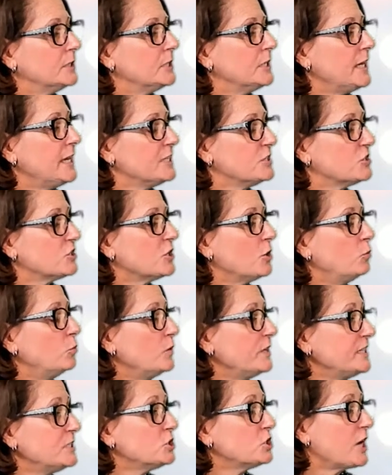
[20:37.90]
And so
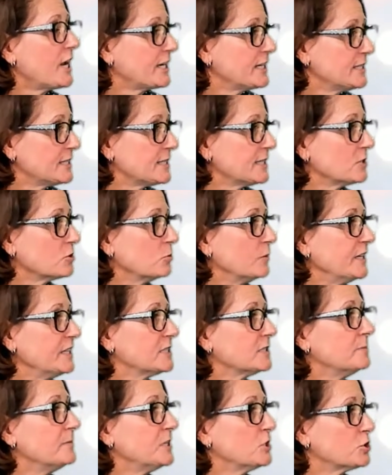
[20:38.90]
we check at 6 weeks
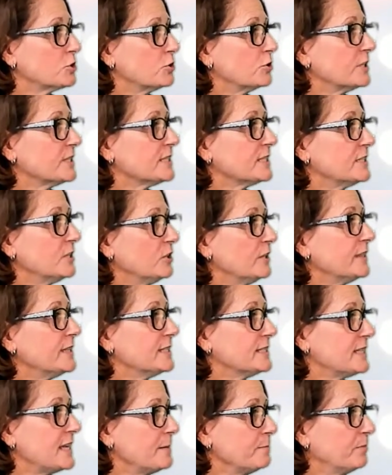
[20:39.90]
to make sure it's still in the
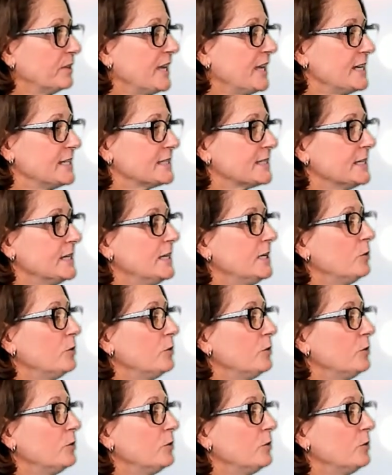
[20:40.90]
same place.